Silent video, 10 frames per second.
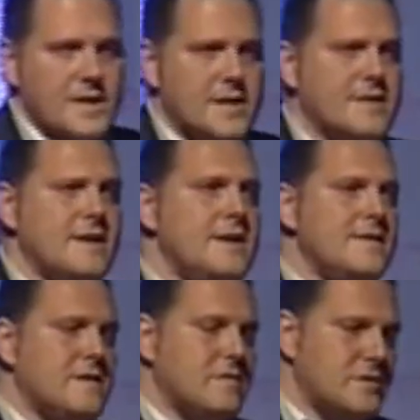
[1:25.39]
It is
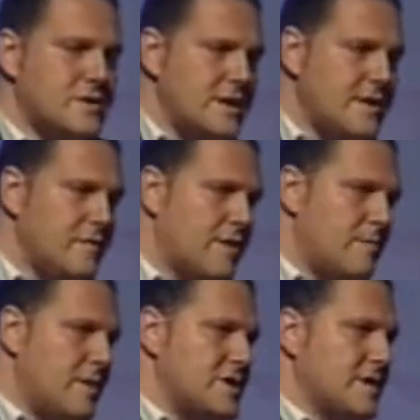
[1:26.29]
easy to achieve, you can
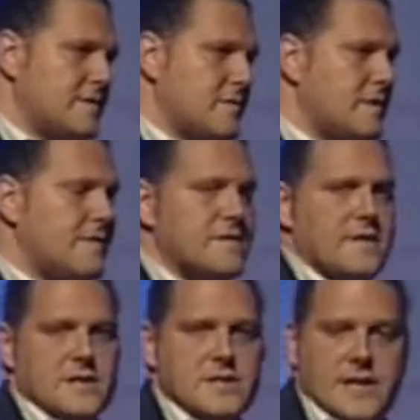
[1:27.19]
measure it through
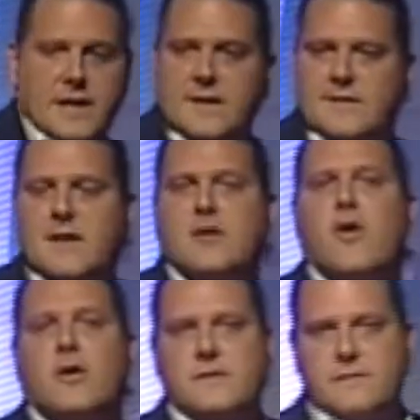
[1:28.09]
infrastructure, it's
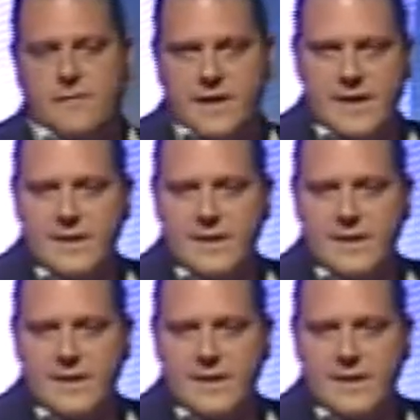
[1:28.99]
cost-free,